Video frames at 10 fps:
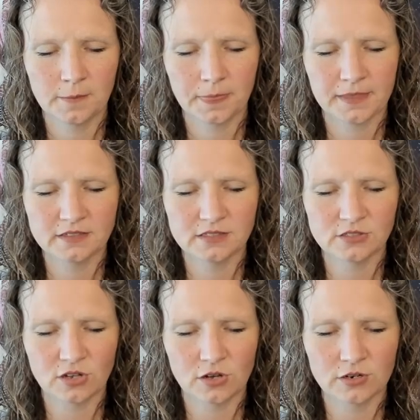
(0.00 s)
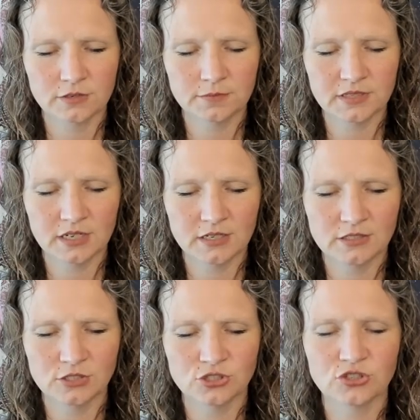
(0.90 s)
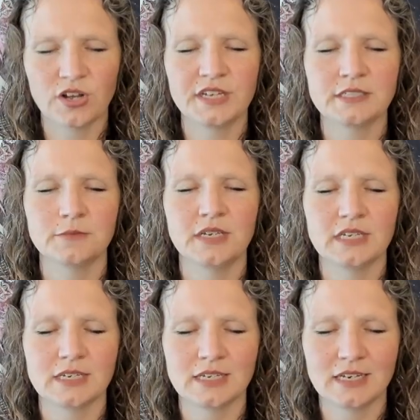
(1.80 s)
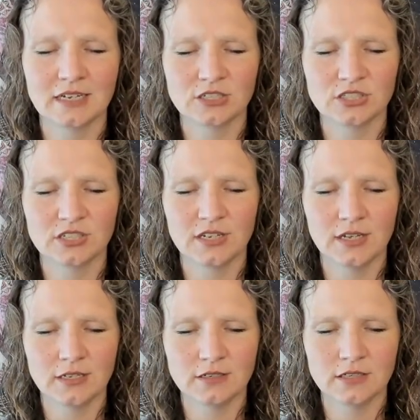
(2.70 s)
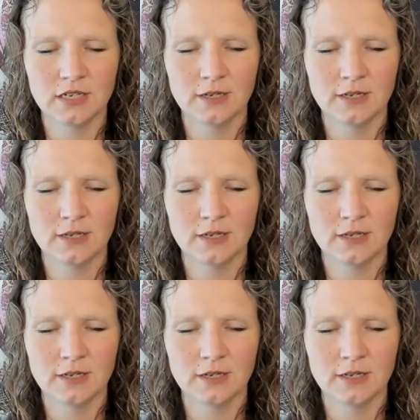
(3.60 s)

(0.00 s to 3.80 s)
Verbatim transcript: this is hard because you're trying to make a connection and